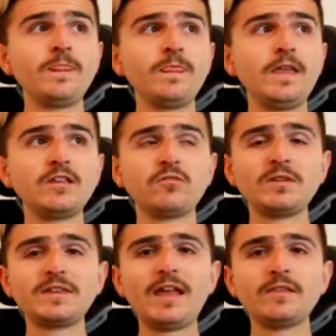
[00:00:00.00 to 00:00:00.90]
And just
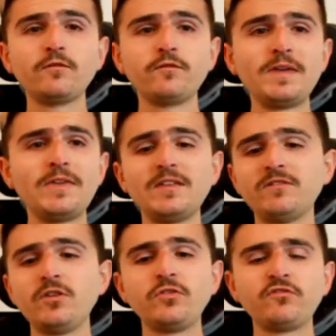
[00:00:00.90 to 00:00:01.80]
went downhill from there. They
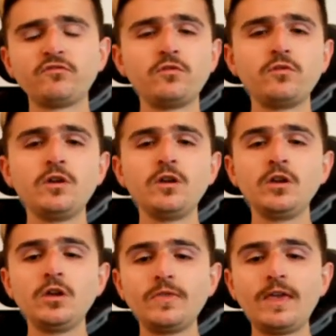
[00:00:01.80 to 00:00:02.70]
turned the screw.
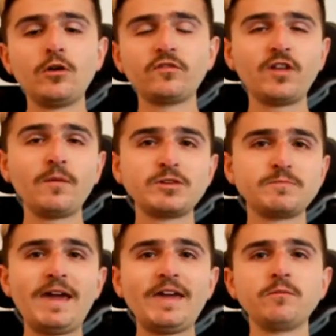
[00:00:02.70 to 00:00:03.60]
They got so much
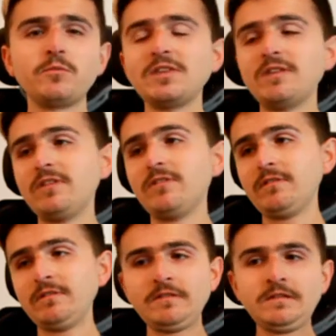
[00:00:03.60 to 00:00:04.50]
better than we did.
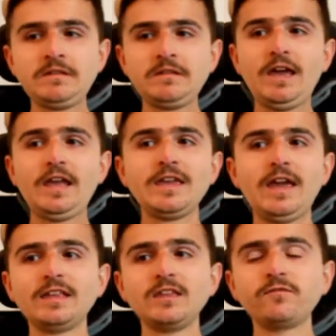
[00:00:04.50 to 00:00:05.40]
And yeah,
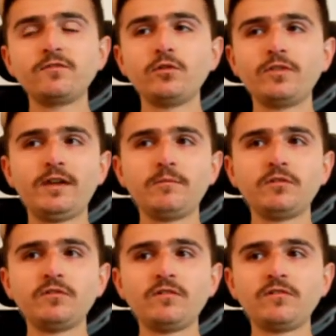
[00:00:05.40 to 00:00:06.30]
I didn't vlog that
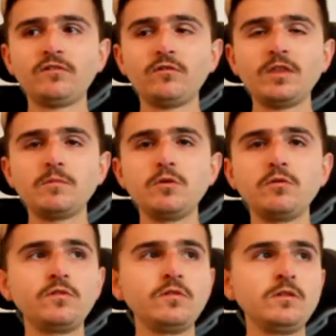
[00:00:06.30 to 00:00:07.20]
because I was just not in the
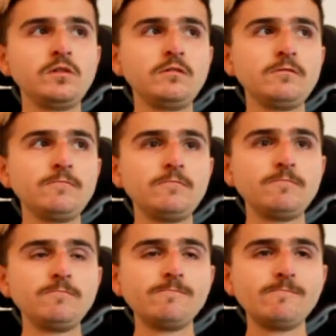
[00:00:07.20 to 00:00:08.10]
mood.
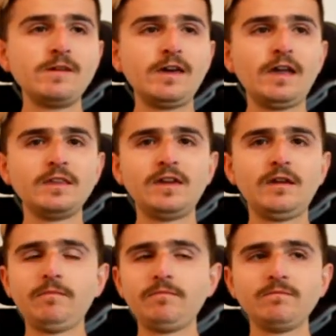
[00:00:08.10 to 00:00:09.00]
And
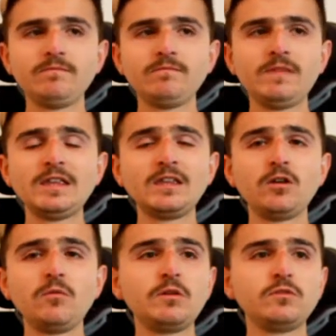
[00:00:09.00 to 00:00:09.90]
yeah, that didn't
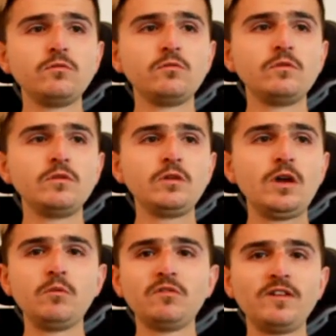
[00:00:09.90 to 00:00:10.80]
go well at all.
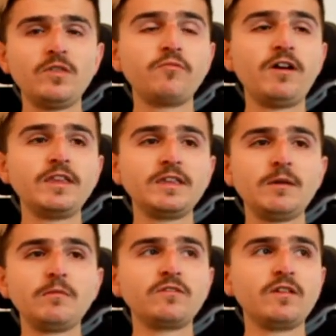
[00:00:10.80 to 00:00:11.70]
I wasn't at the Brighton game,
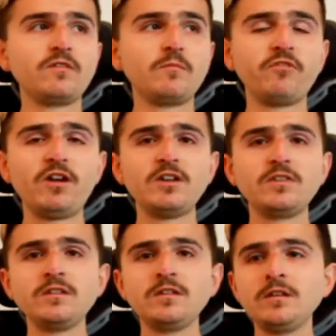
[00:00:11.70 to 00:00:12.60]
obviously that was in
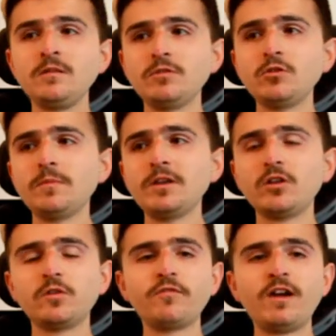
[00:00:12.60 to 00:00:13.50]
Brighton. But normally you go
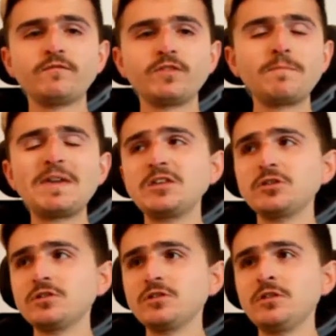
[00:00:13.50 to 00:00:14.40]
to Brighton for the
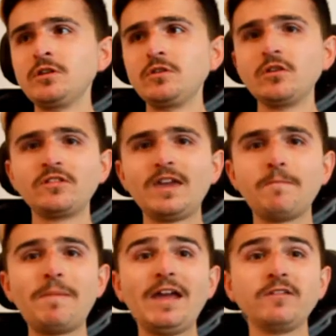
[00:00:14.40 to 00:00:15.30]
beach, not to get
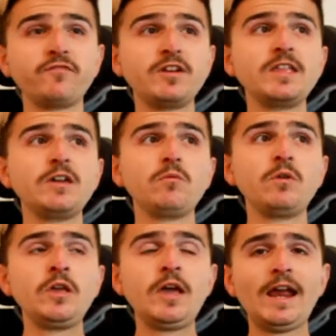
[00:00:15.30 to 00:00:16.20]
battered 3-0.
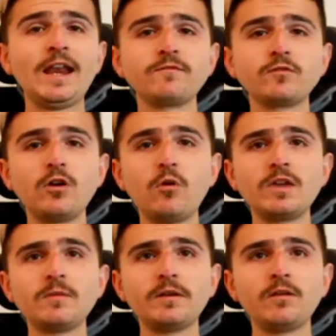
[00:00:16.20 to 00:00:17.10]
And have your
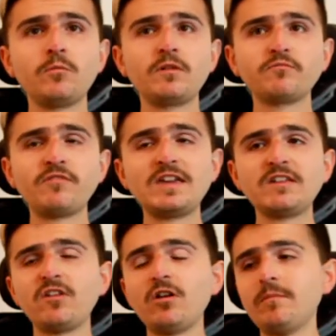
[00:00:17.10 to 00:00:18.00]
goalkeeper almost break
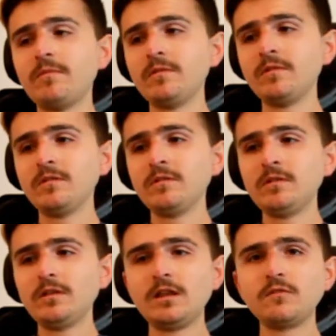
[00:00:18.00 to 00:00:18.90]
his arm.
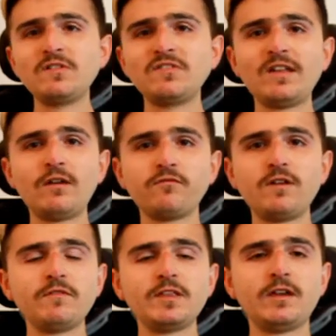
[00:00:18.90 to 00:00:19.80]
Like, Lloris is out
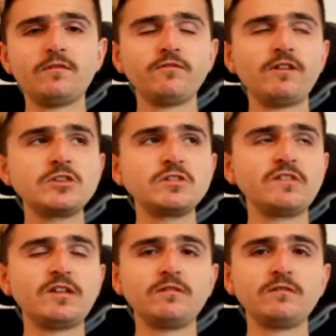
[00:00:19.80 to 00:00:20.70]
forever now, for ages
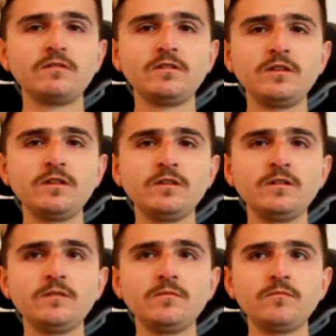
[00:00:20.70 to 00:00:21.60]
now.
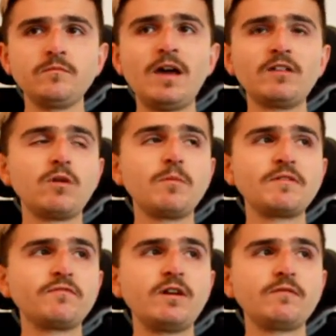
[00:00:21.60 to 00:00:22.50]
Might as well be
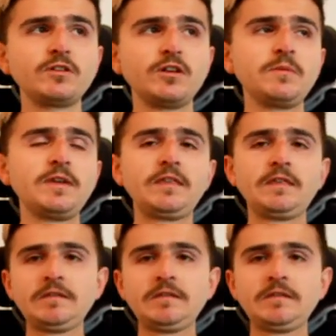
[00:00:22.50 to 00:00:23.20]
forever, you know what I mean?